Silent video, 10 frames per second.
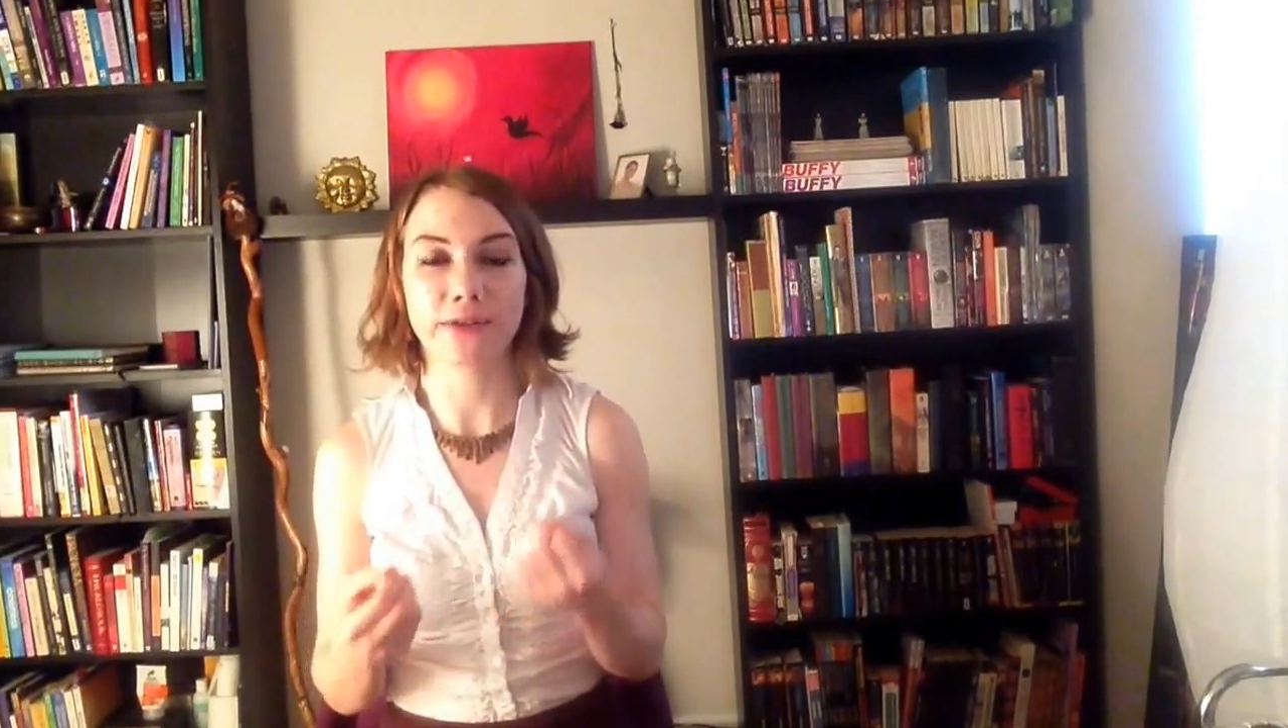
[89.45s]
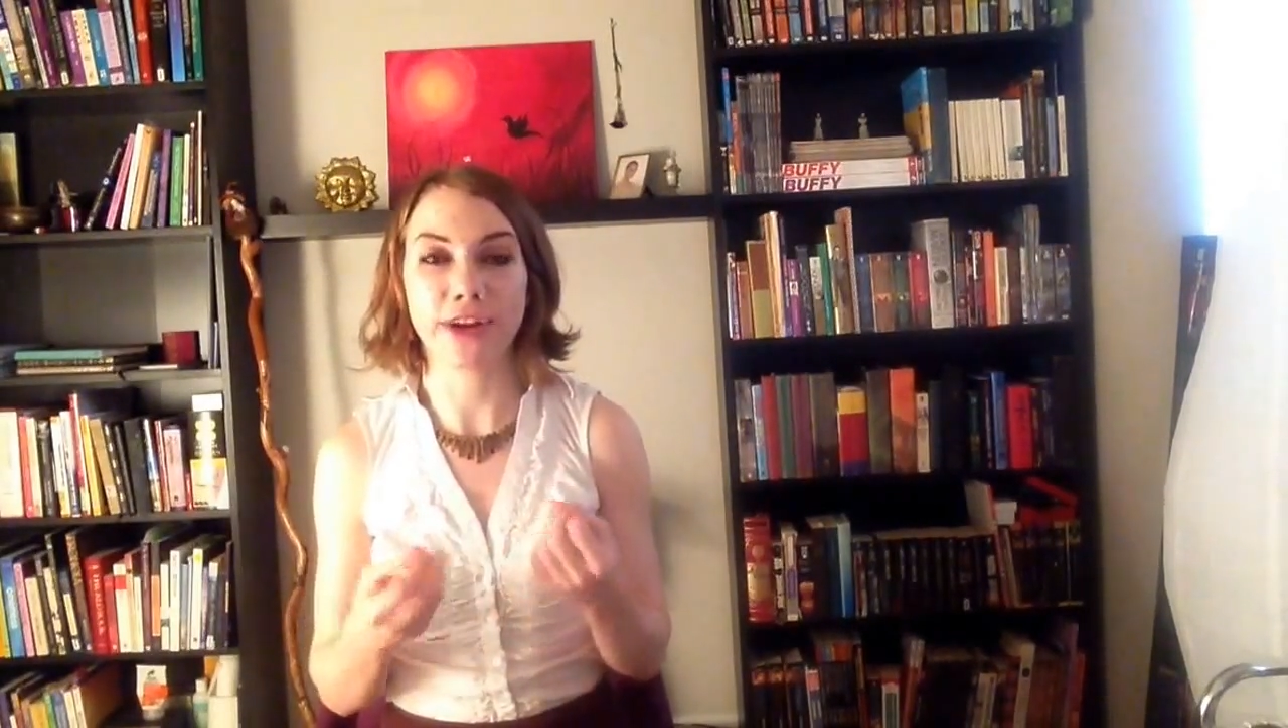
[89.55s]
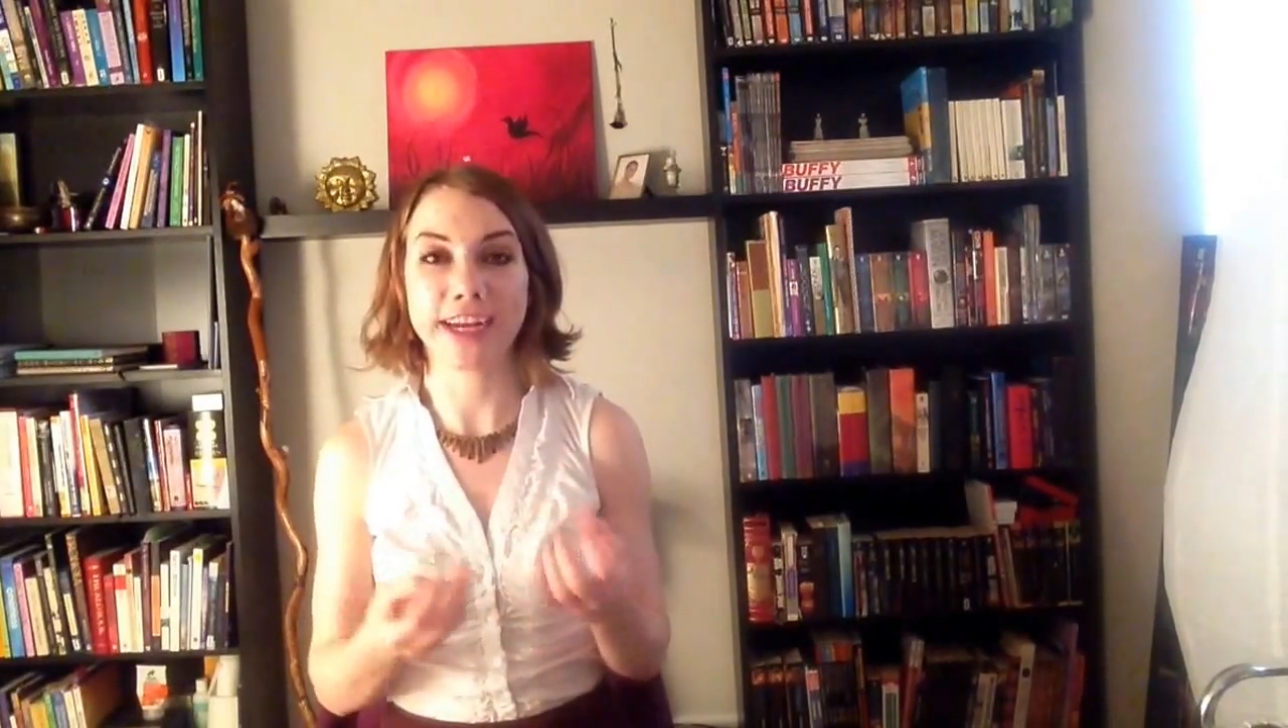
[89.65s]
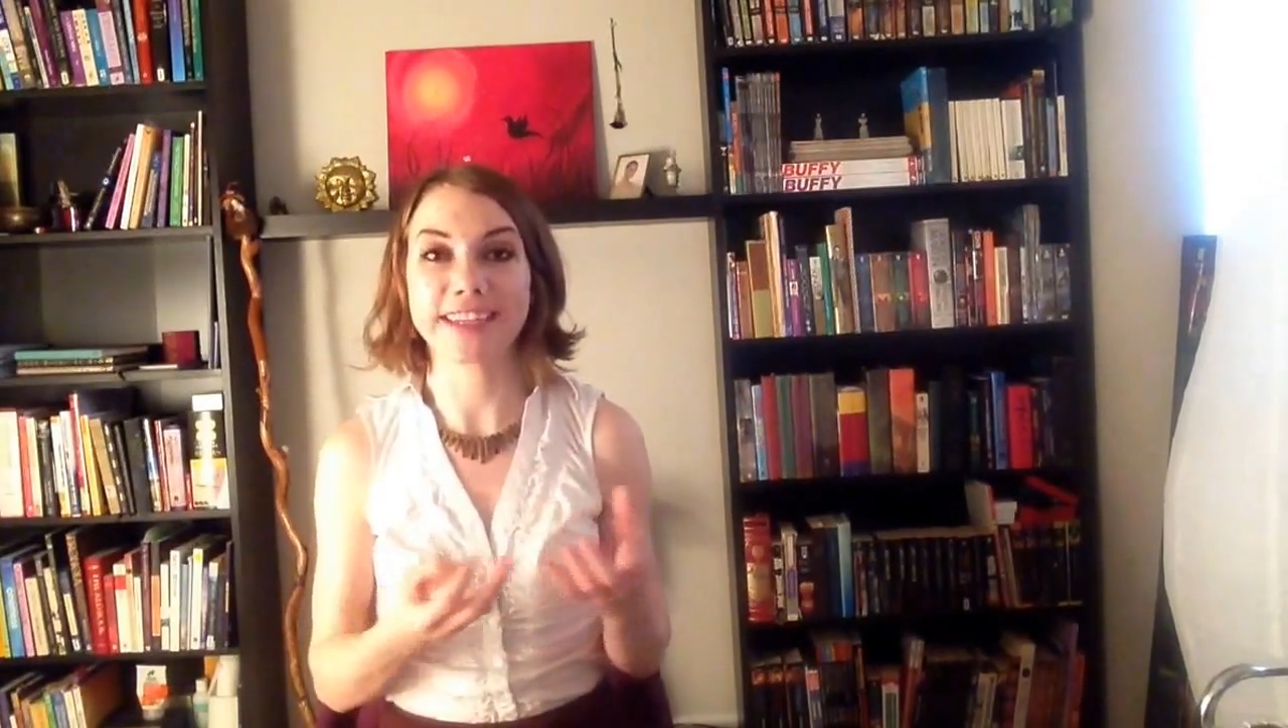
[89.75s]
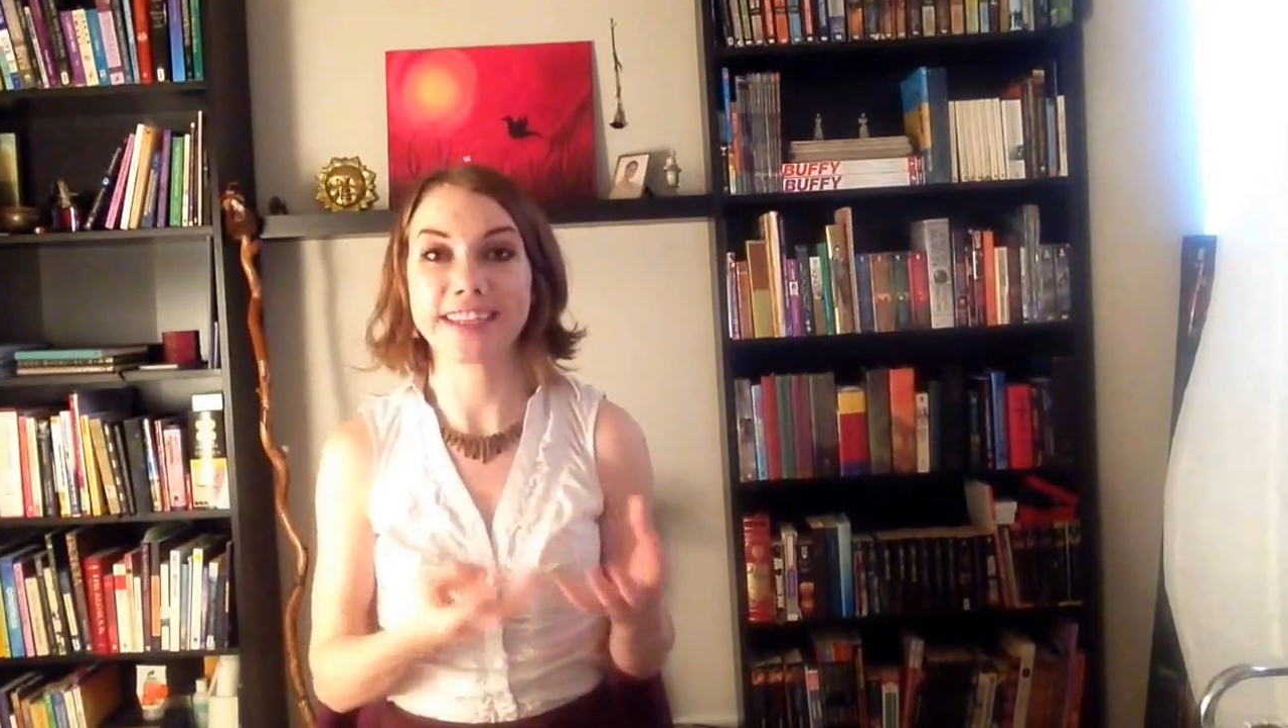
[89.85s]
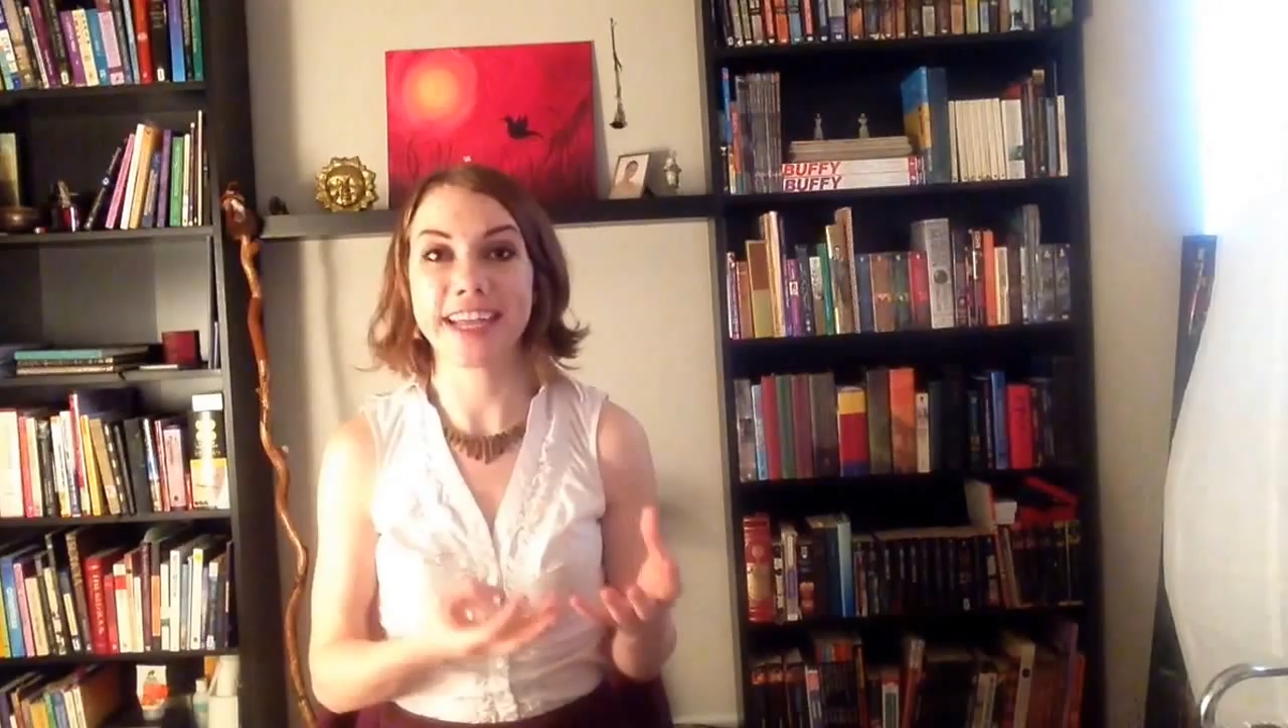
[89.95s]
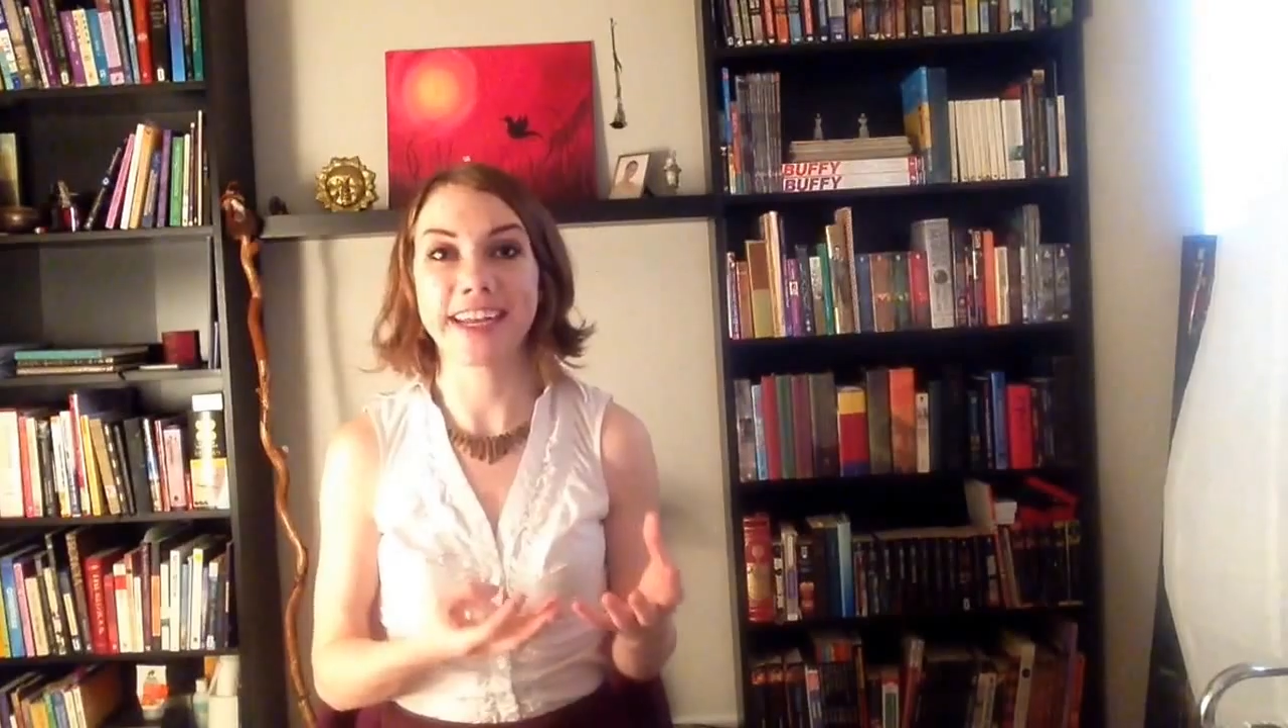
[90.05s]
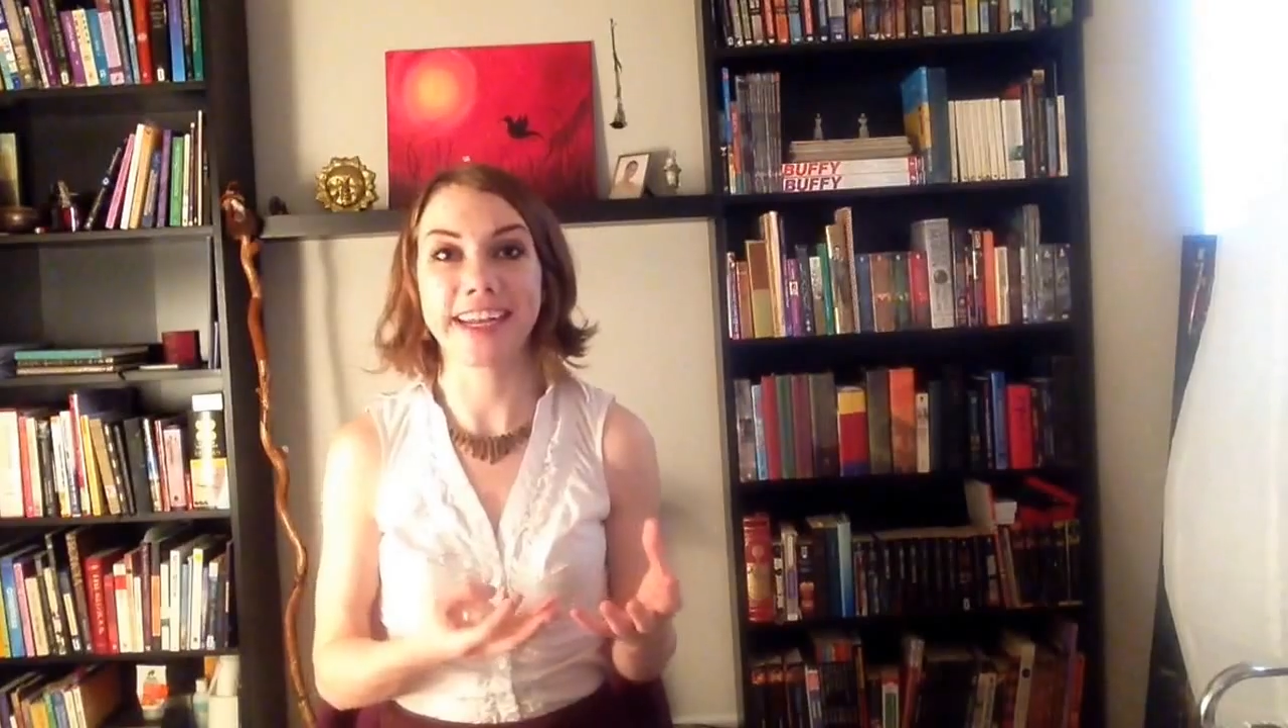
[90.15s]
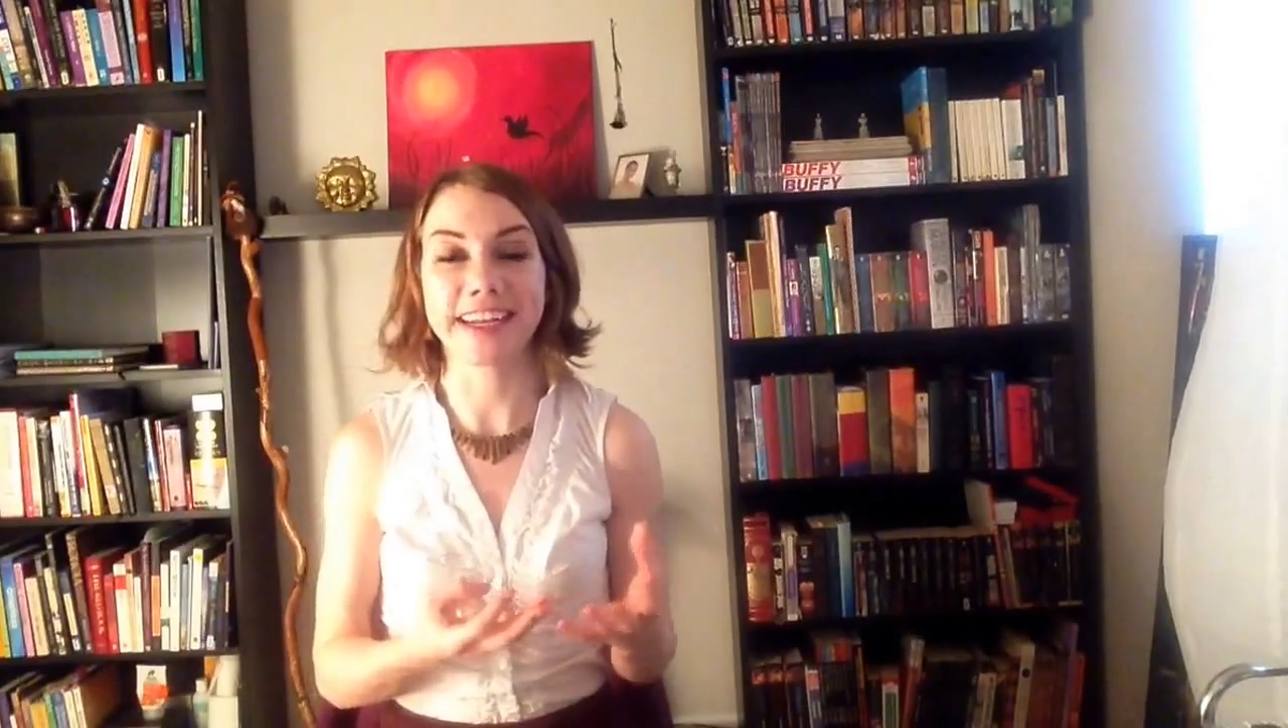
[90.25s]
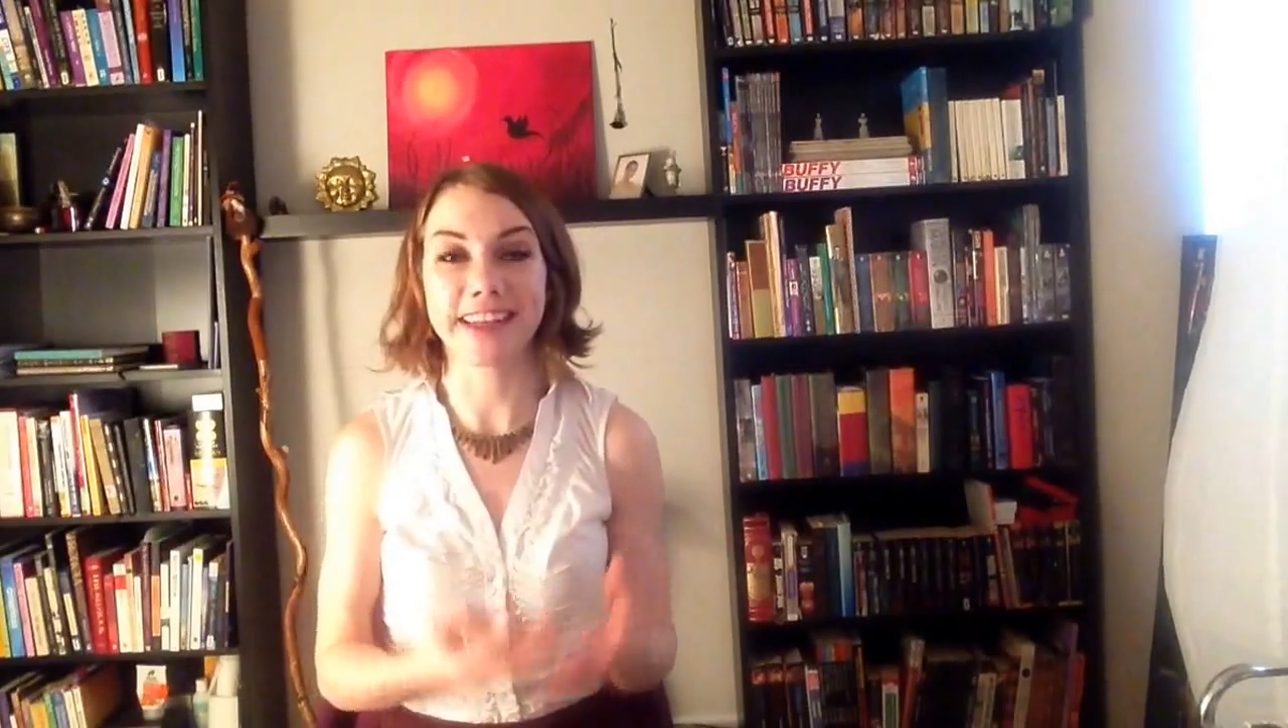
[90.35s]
transcending